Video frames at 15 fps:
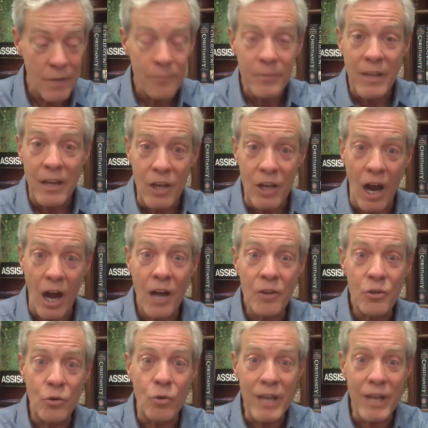God
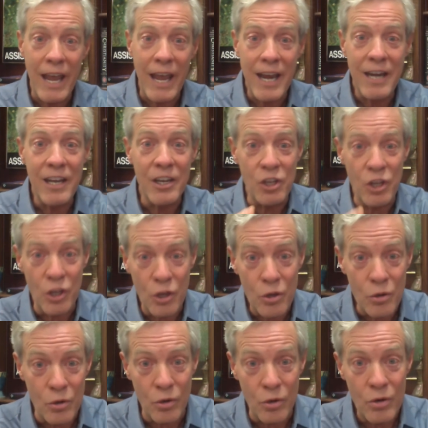created
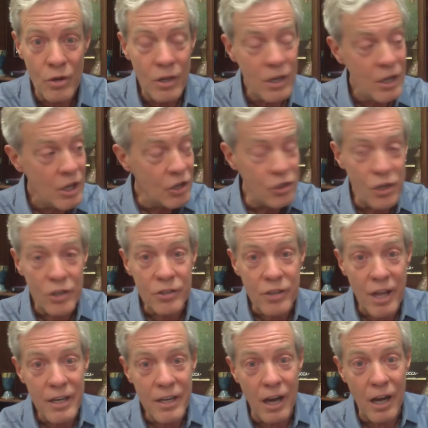you just like
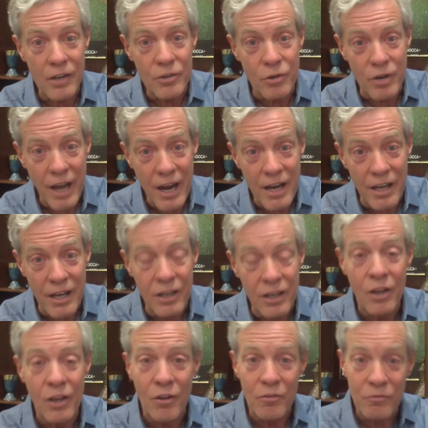God created
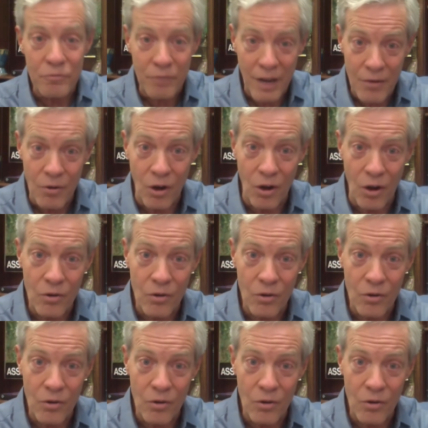Pharaoh